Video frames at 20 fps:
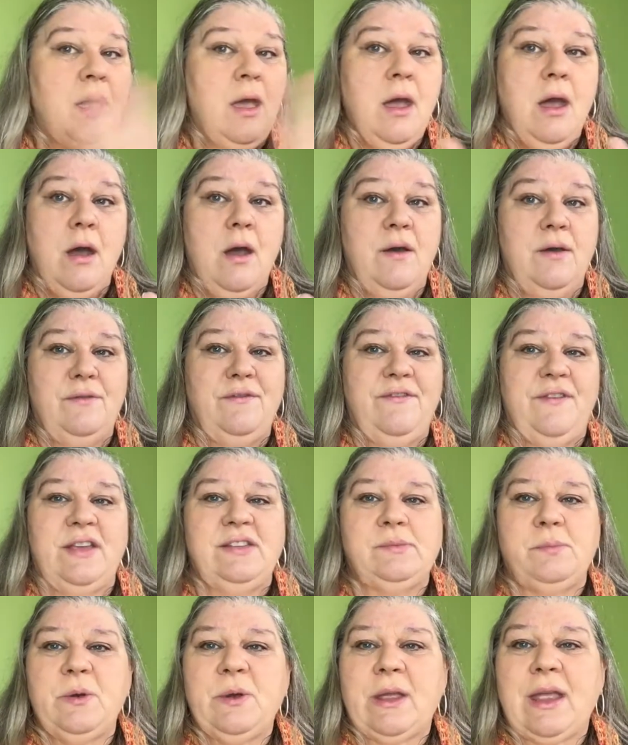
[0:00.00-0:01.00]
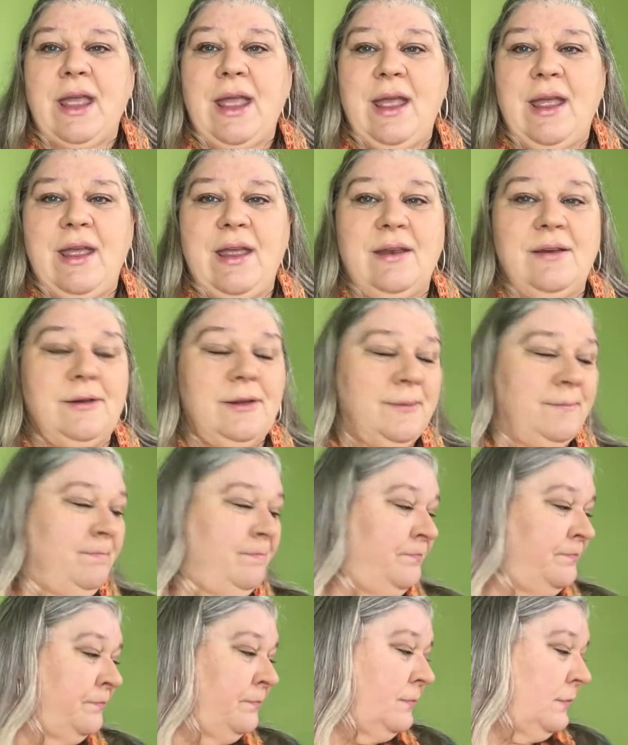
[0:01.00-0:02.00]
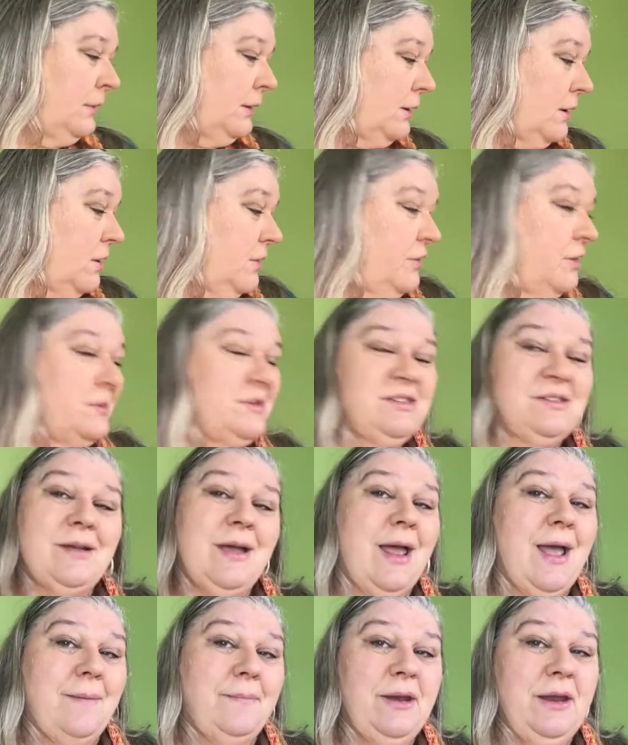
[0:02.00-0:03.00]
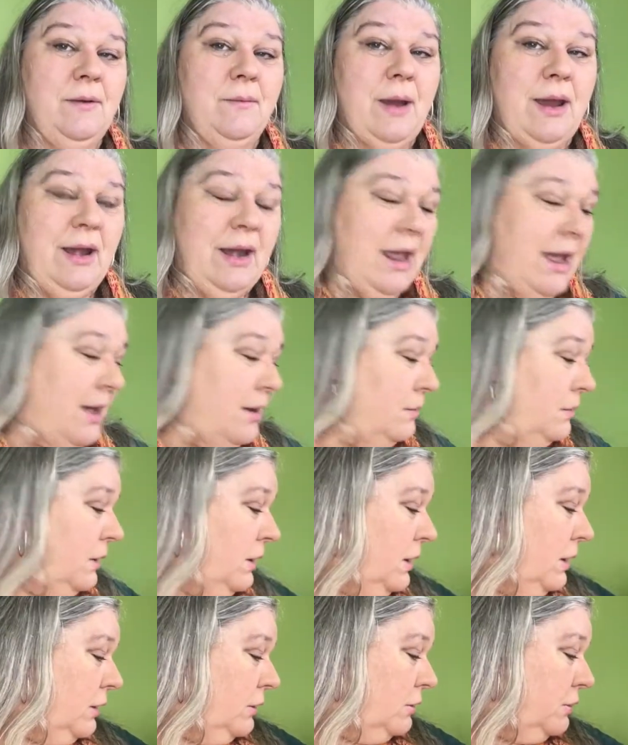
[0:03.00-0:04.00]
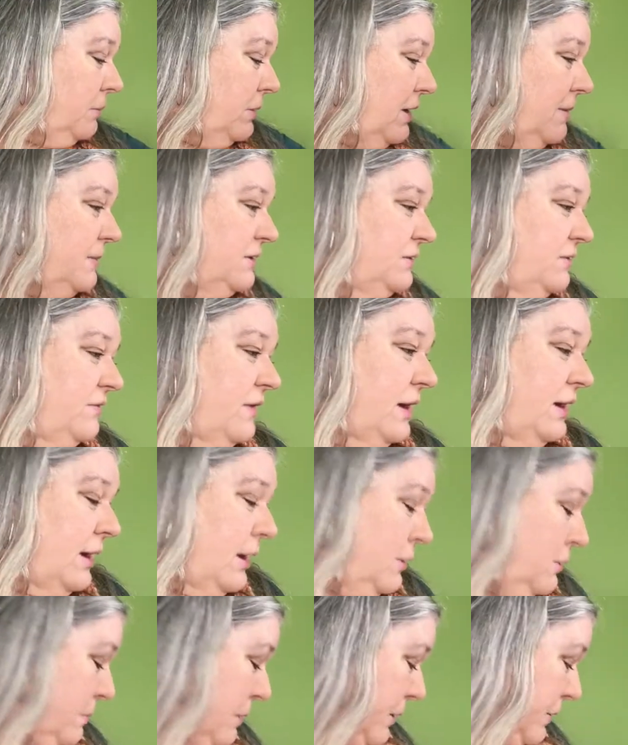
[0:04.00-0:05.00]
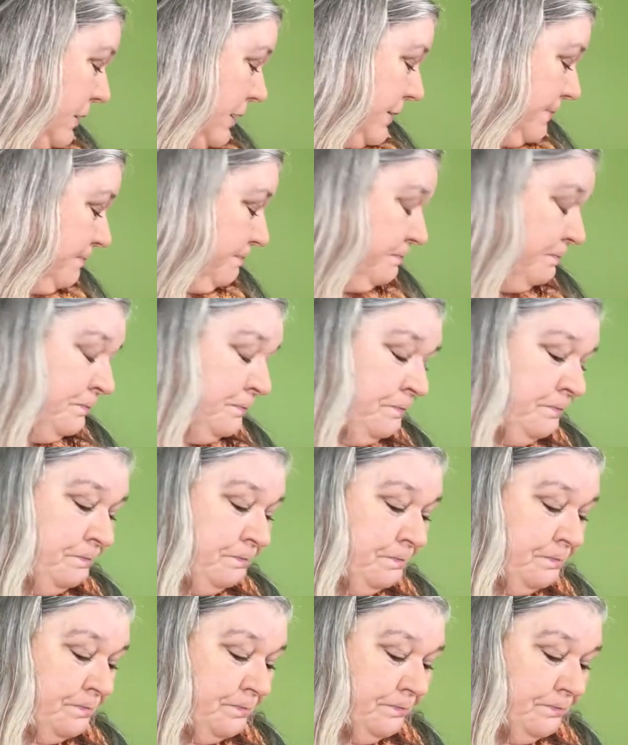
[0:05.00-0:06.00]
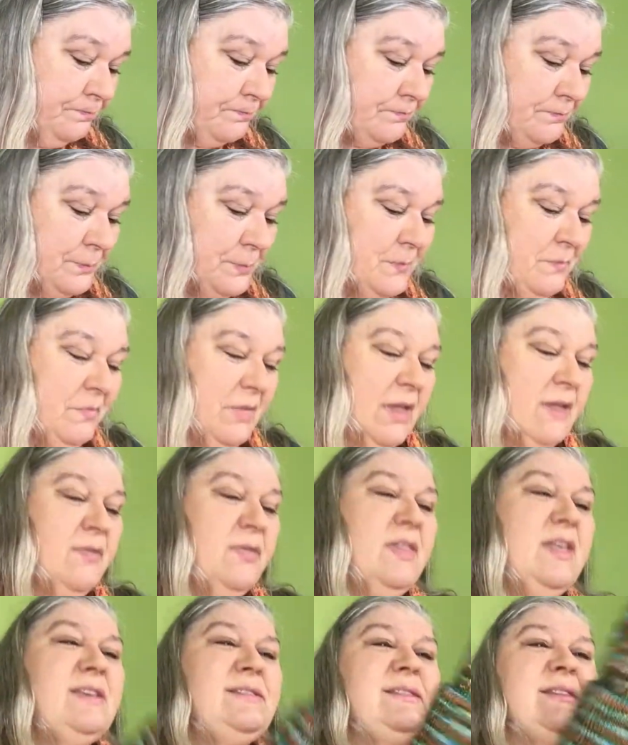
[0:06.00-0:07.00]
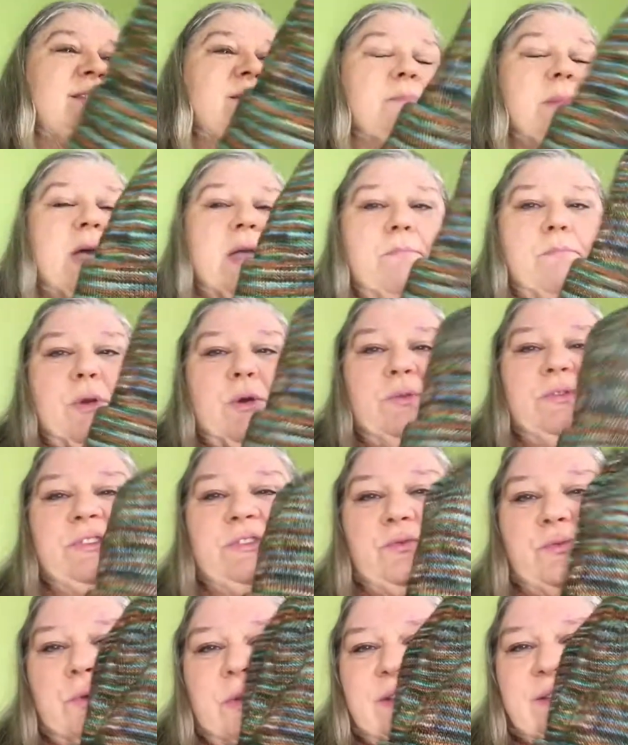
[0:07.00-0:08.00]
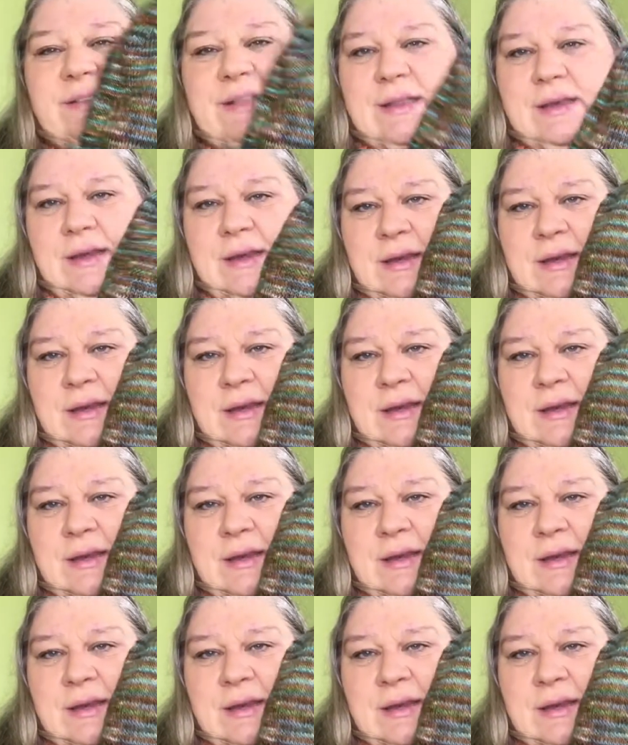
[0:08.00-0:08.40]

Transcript: on Facebook, and although it's not happening right now, you'll be able to find out about it. And this is my most recent